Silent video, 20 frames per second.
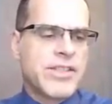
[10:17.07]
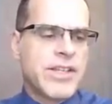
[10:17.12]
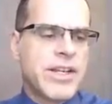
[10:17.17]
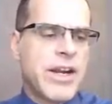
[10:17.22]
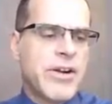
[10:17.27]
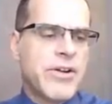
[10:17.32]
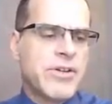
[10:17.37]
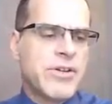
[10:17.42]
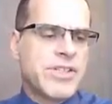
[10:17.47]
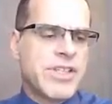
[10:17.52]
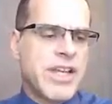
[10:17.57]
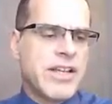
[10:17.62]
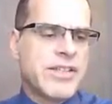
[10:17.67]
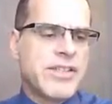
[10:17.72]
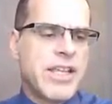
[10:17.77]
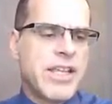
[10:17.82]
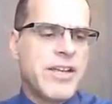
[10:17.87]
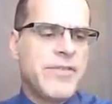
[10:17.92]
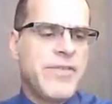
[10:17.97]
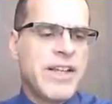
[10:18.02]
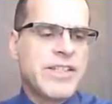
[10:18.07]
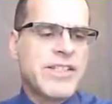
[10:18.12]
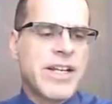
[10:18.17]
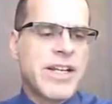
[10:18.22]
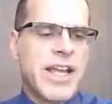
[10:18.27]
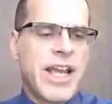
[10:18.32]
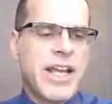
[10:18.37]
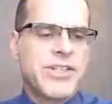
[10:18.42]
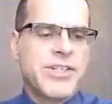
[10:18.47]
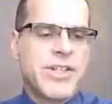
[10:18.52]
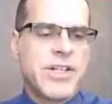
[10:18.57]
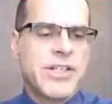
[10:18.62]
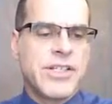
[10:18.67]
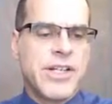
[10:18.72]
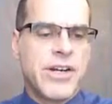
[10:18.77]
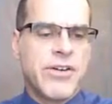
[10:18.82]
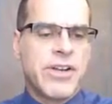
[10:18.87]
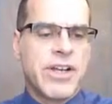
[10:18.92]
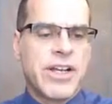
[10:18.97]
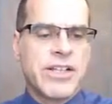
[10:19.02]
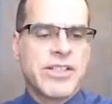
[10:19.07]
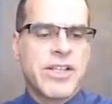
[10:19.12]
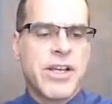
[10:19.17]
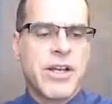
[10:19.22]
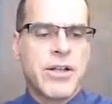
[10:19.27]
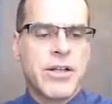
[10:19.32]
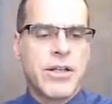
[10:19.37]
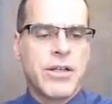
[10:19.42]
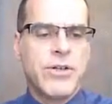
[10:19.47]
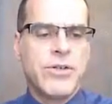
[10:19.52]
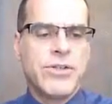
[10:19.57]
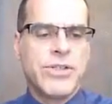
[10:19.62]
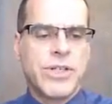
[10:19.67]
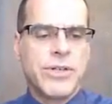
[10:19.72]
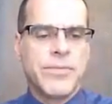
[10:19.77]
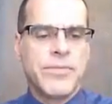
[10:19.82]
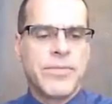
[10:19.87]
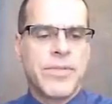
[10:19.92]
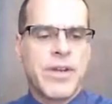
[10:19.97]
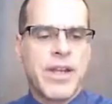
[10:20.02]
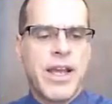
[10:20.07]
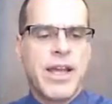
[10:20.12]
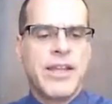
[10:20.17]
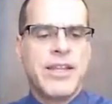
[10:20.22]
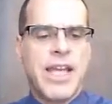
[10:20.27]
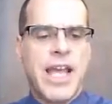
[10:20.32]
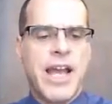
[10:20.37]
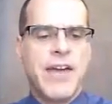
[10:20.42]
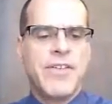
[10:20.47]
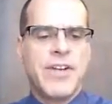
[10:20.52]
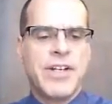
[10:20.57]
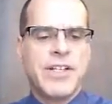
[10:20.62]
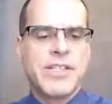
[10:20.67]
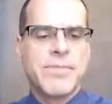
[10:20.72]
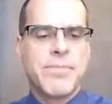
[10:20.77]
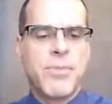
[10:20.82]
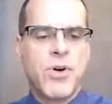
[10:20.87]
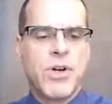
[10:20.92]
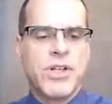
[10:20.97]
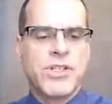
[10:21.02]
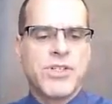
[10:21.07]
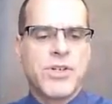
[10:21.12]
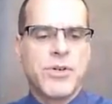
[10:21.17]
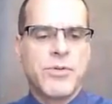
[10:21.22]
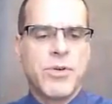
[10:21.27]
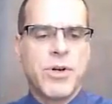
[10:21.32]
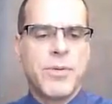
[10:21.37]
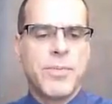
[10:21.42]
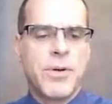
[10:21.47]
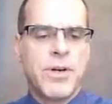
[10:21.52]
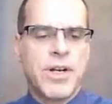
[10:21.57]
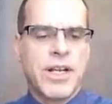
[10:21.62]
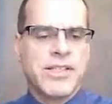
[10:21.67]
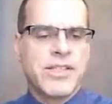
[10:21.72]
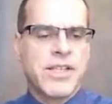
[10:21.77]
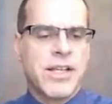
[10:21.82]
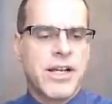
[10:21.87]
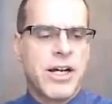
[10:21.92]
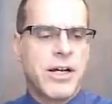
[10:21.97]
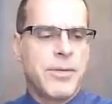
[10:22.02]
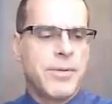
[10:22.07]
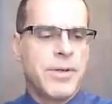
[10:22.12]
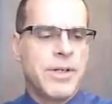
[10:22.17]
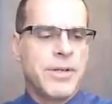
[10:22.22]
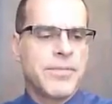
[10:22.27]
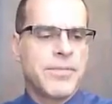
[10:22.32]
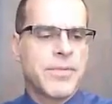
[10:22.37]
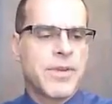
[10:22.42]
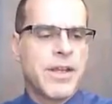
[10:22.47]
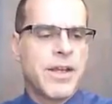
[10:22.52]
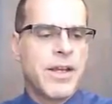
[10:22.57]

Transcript: The scenario says the investigation is nearing its conclusion, and the evidence points to Rupert as the culprit.